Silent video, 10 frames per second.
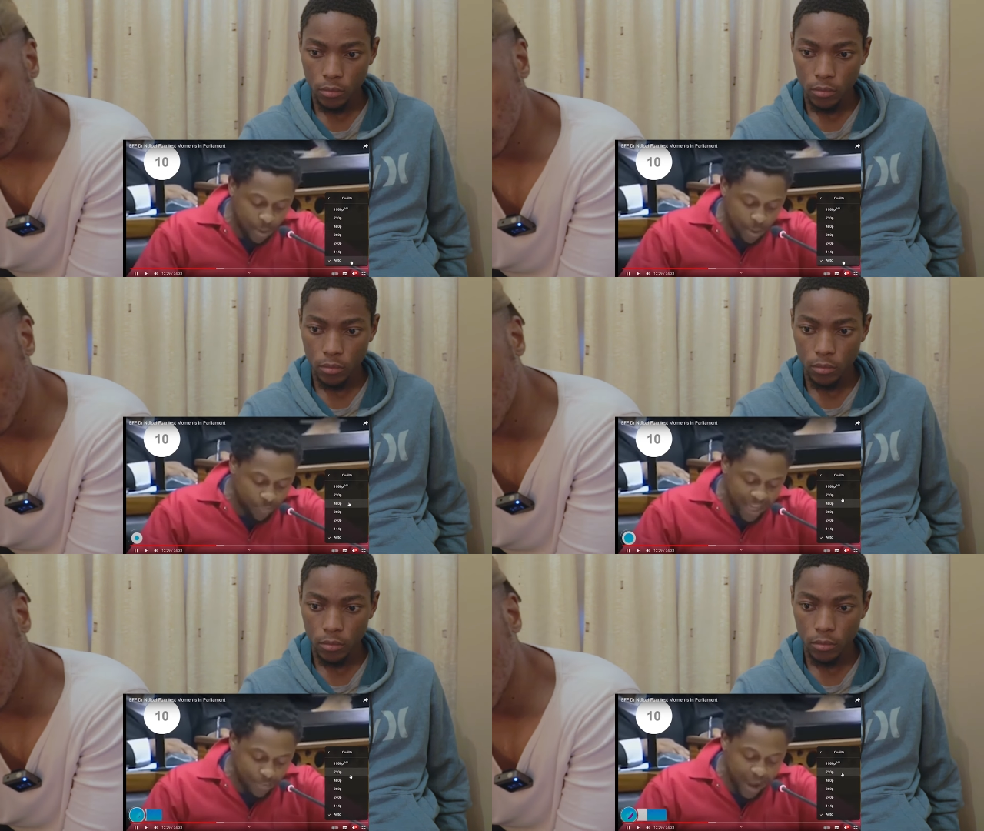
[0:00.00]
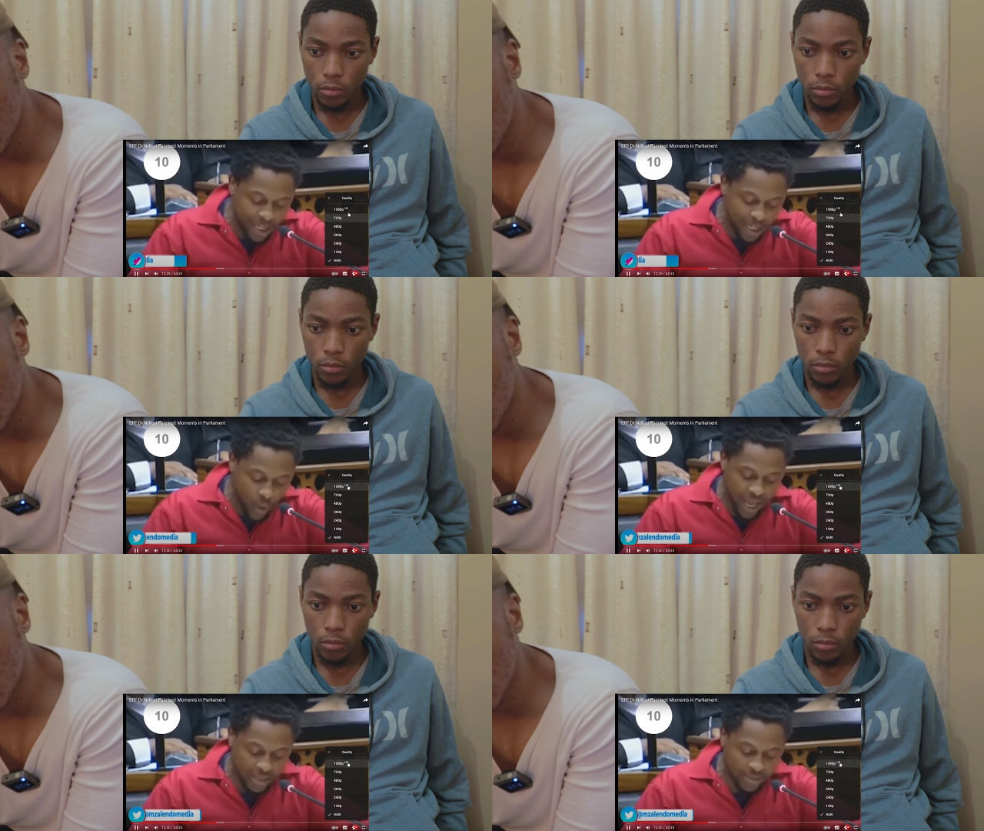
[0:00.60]
Speaker 1: labor of black
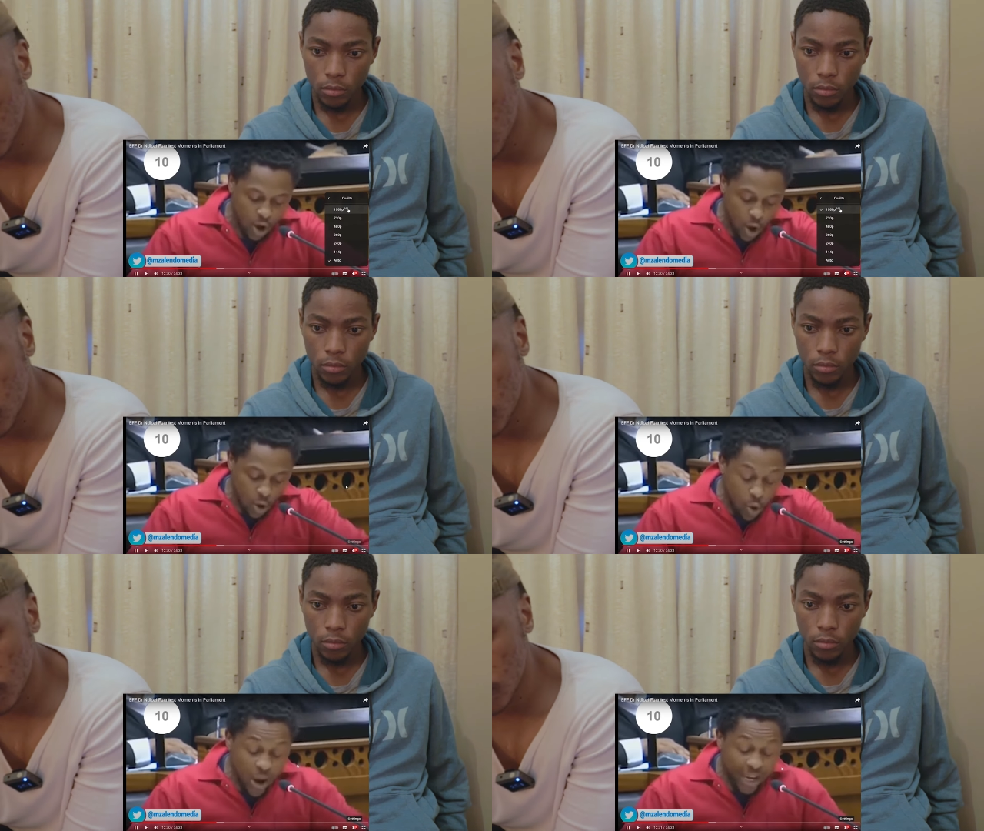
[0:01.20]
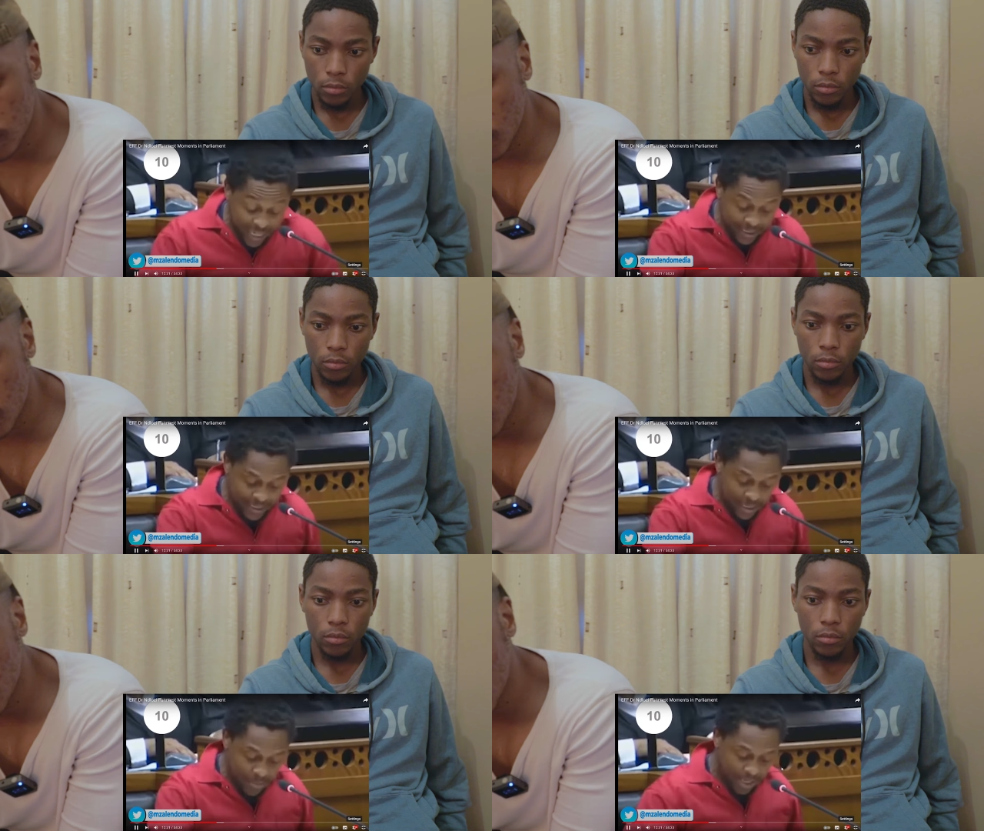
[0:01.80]
mine workers who were
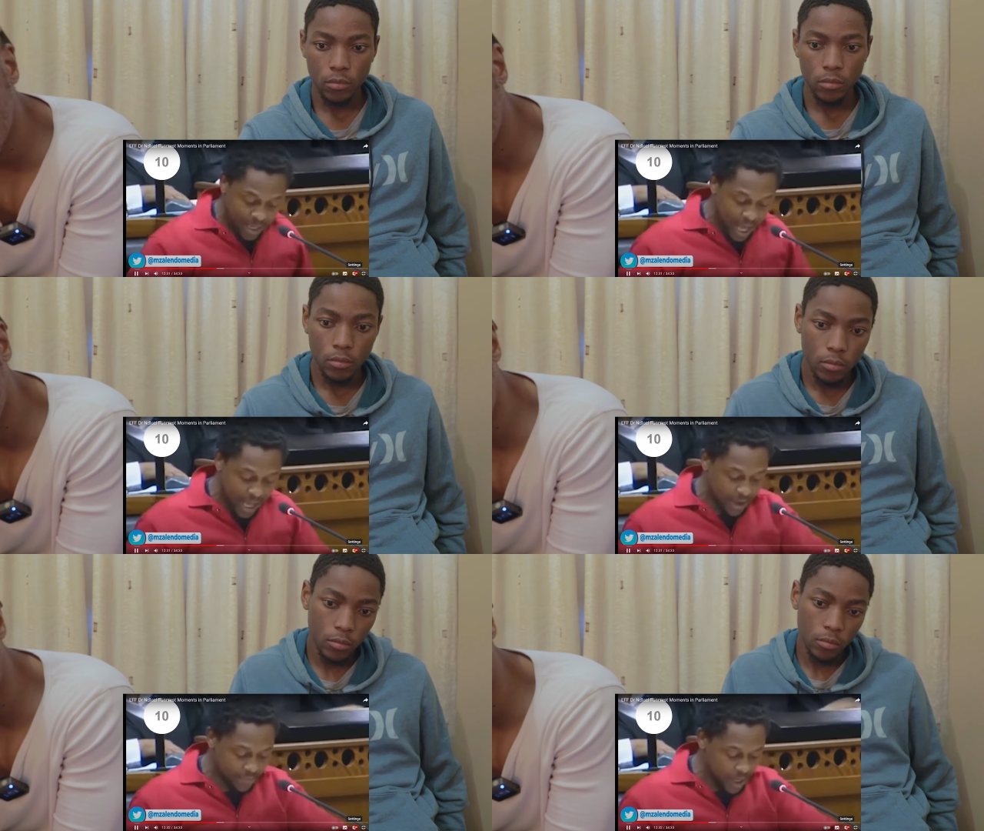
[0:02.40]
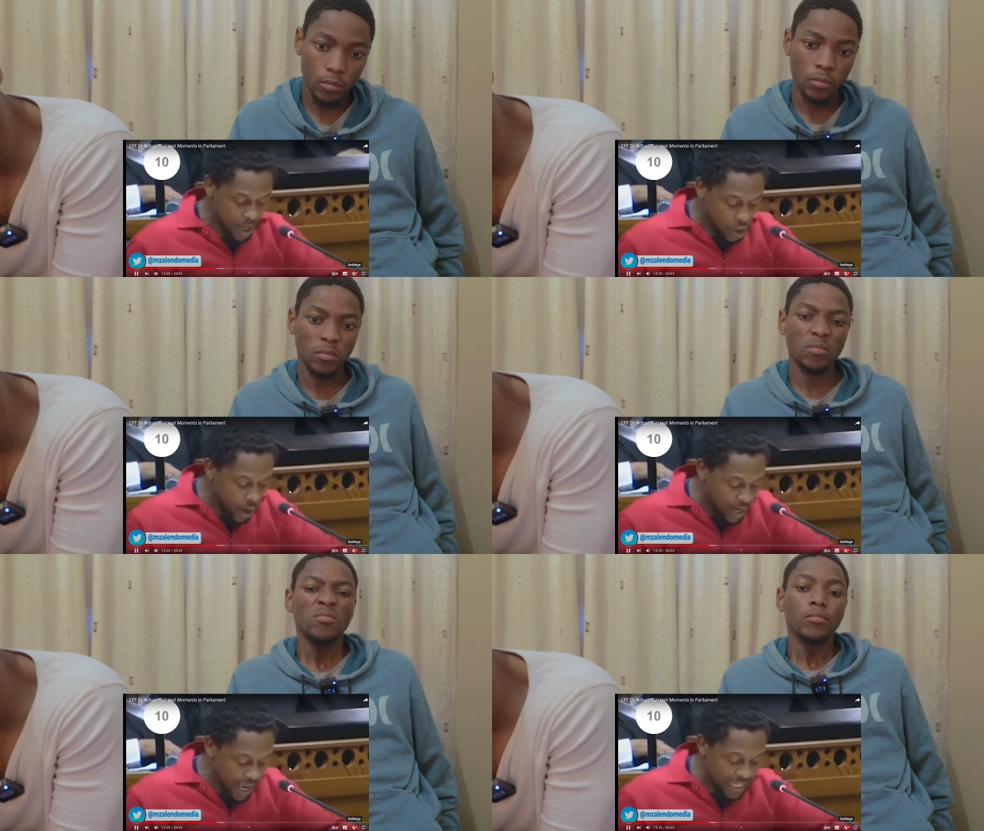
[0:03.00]
killed in Marikana.
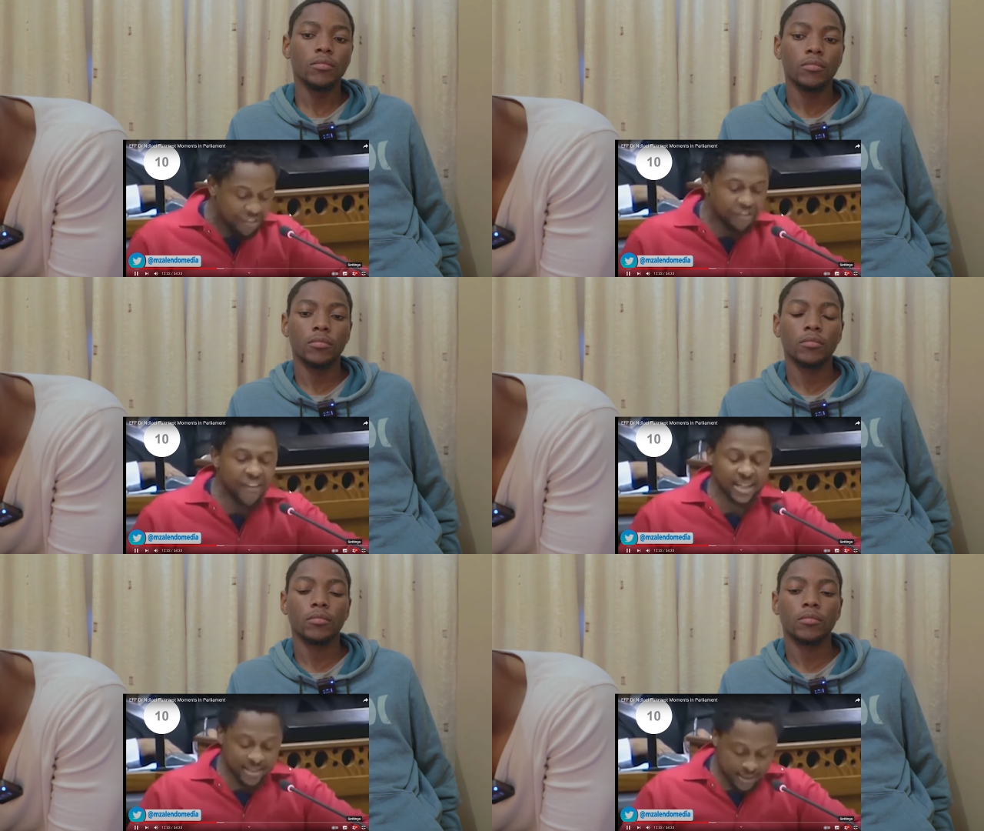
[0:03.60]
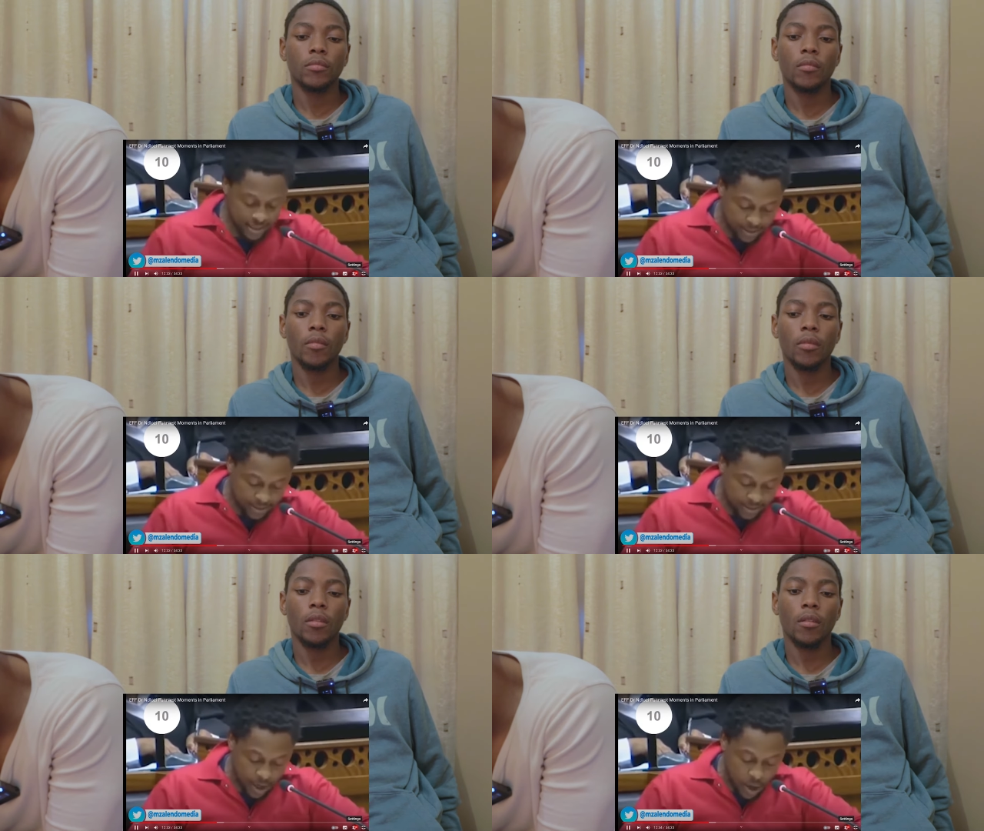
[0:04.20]
You are like the
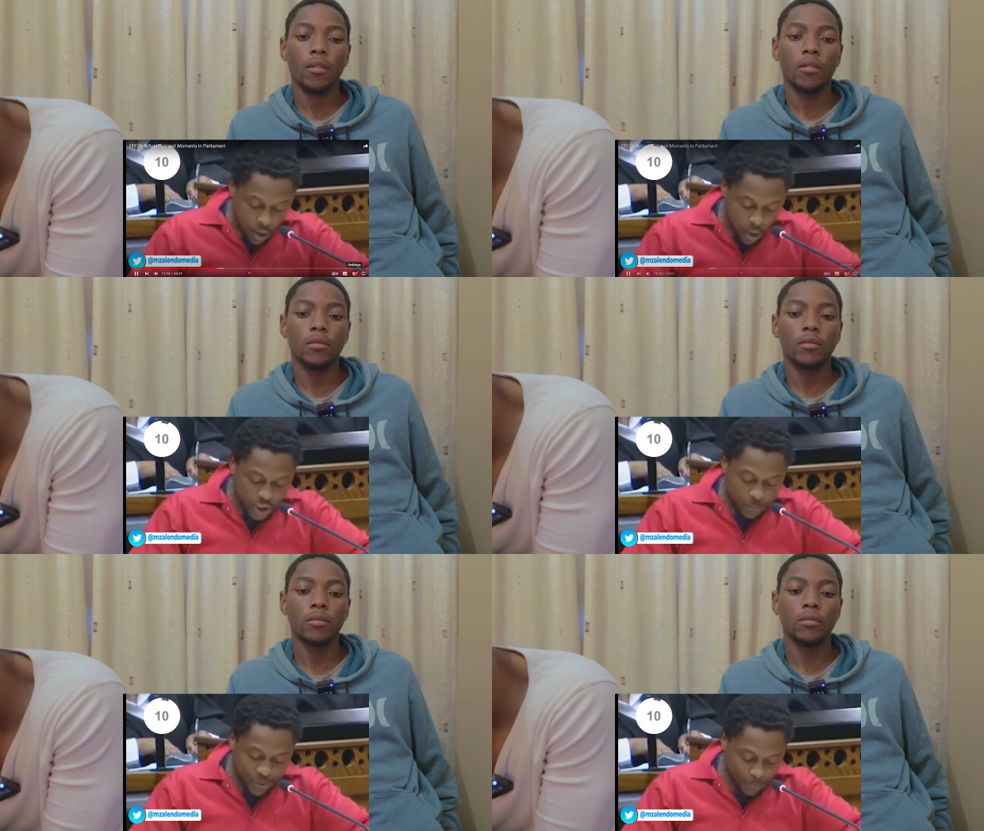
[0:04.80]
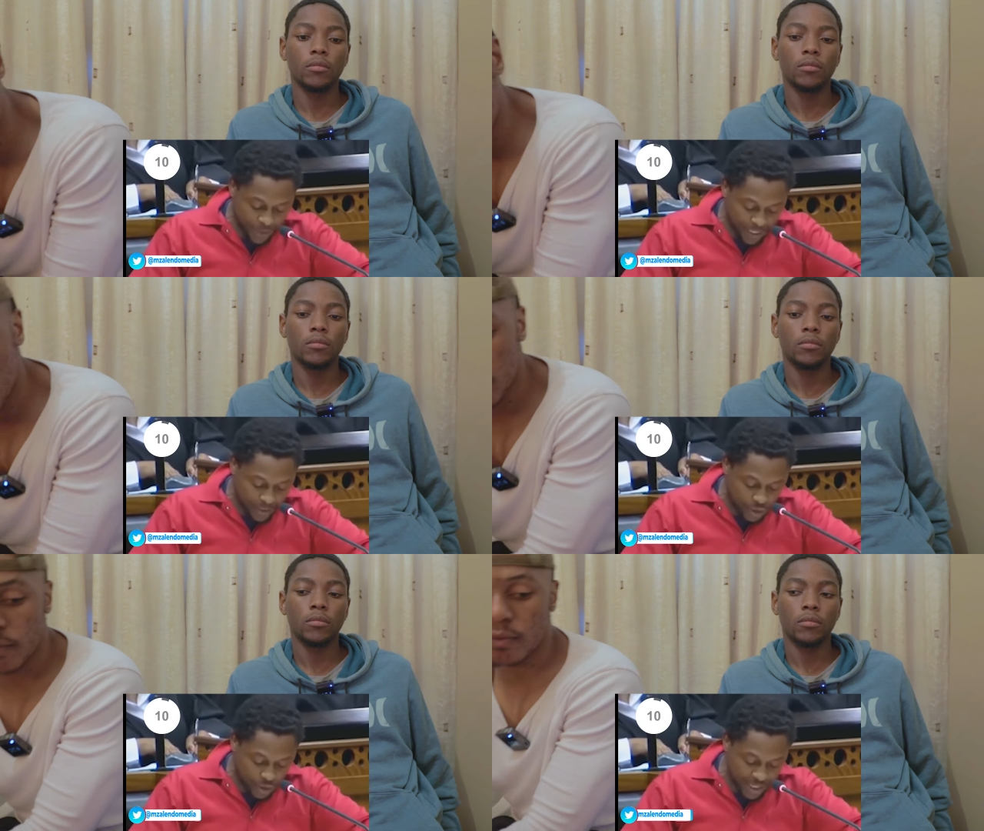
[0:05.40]
Pharisees who speak peace